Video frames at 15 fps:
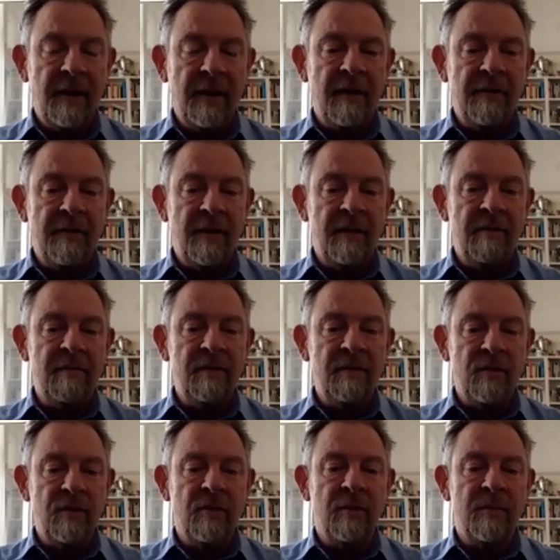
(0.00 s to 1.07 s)
And then
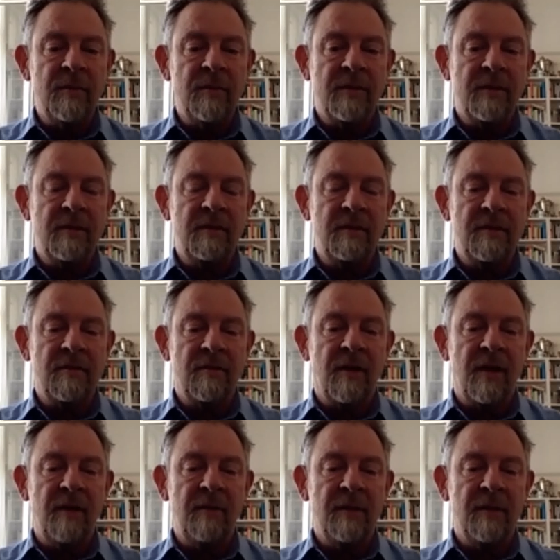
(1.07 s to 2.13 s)
Europe's
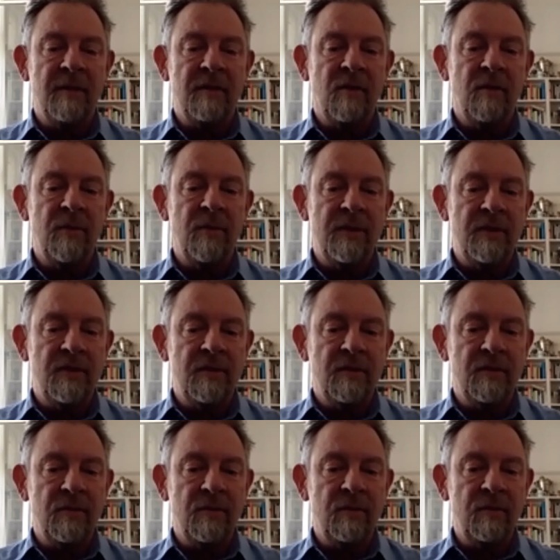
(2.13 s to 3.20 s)
described as competition
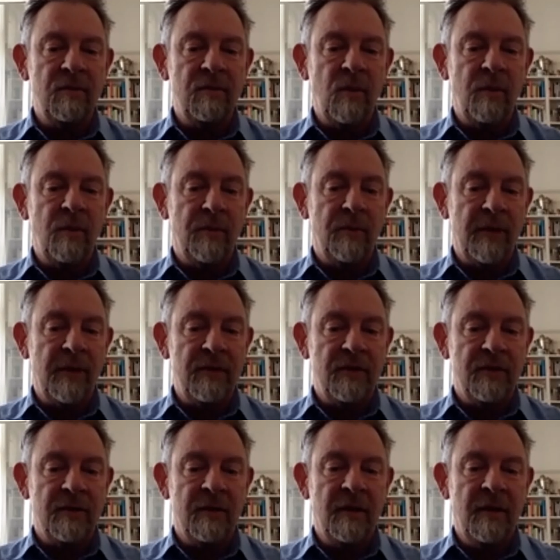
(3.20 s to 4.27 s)
through
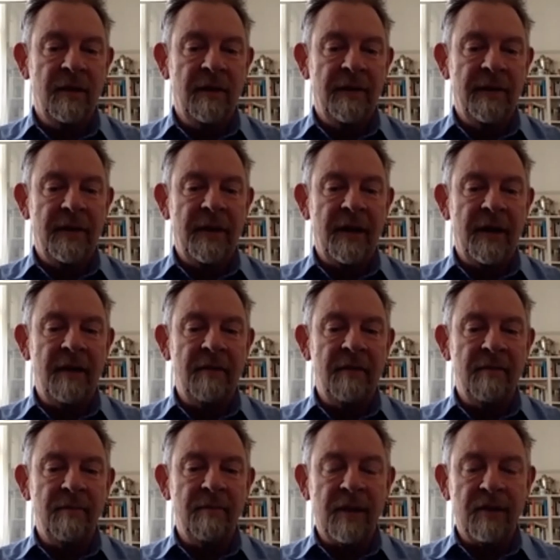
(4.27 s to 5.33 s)
cooperation.
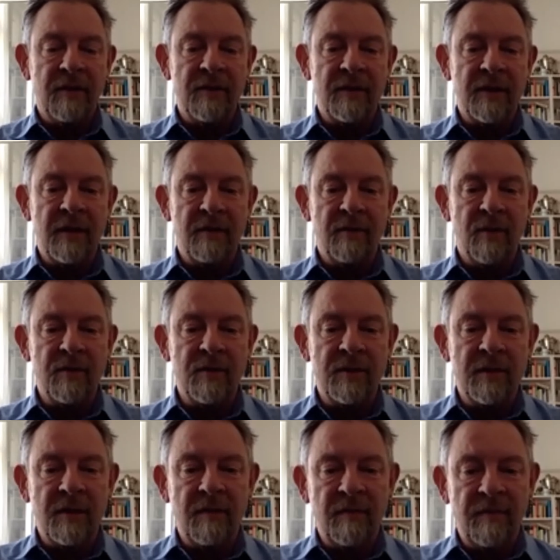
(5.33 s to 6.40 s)
And Macron's getting
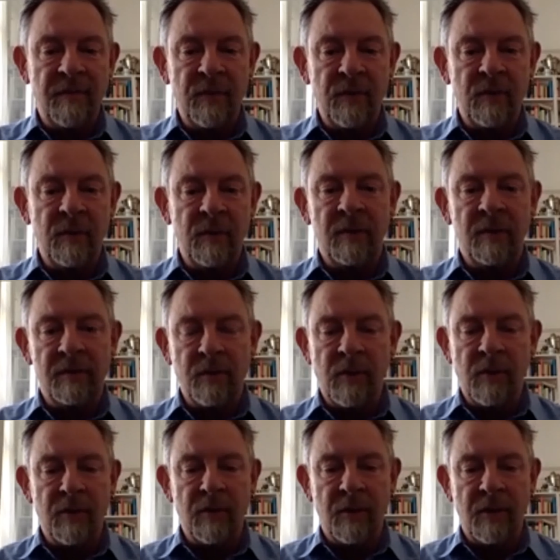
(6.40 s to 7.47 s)
roasted for, quote
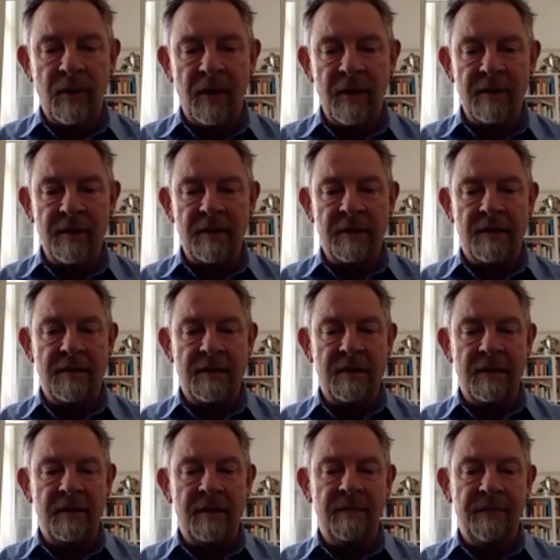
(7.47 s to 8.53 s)
unquote,
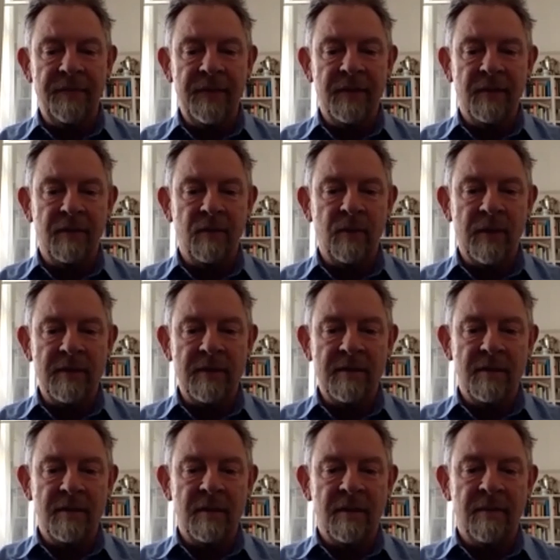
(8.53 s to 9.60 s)
undercutting, the
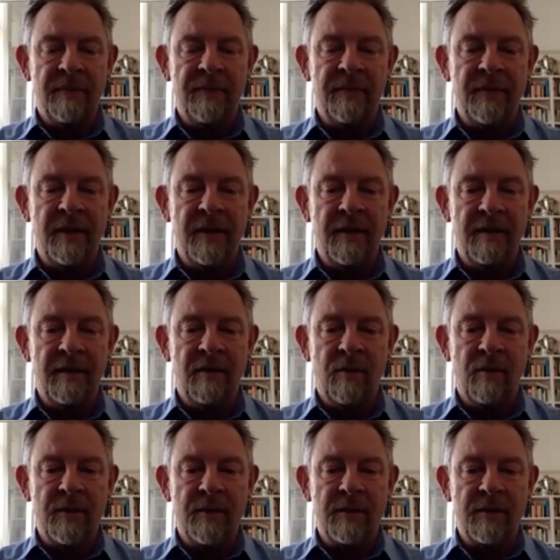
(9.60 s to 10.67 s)
West, their
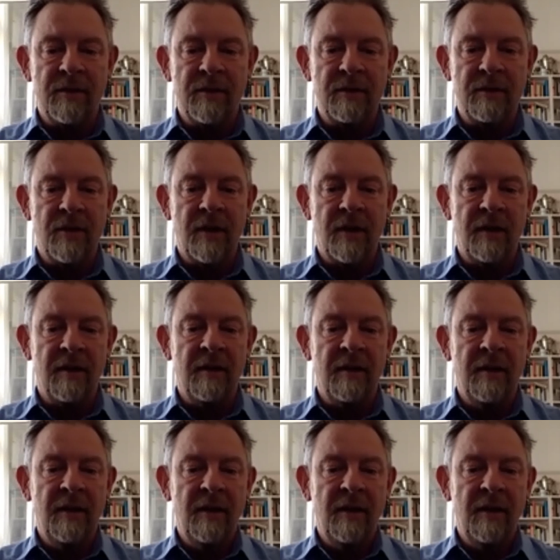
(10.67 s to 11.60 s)
opposition to China.